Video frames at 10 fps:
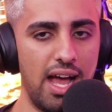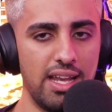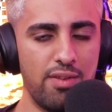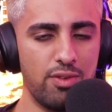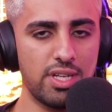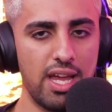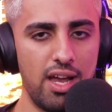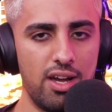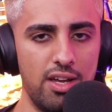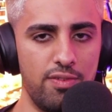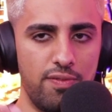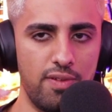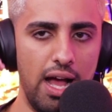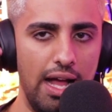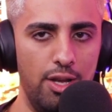I never care if
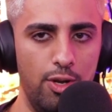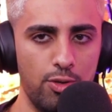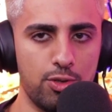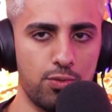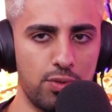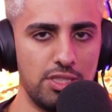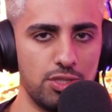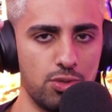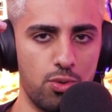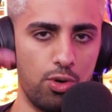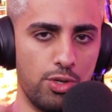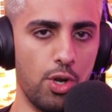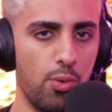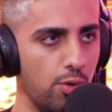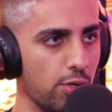I look rich or
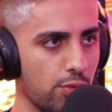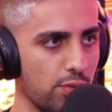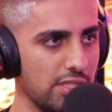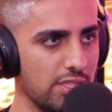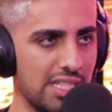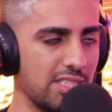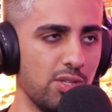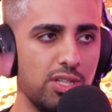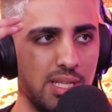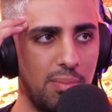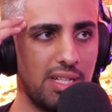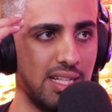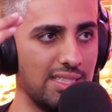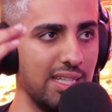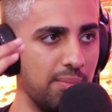don't look rich. That's not
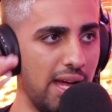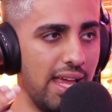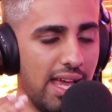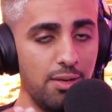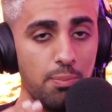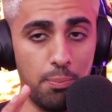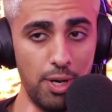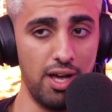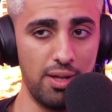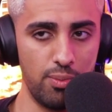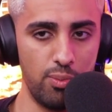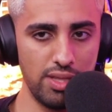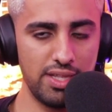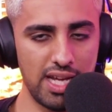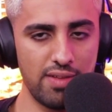something that's in my head. But
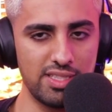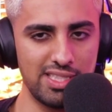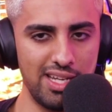one thing I have to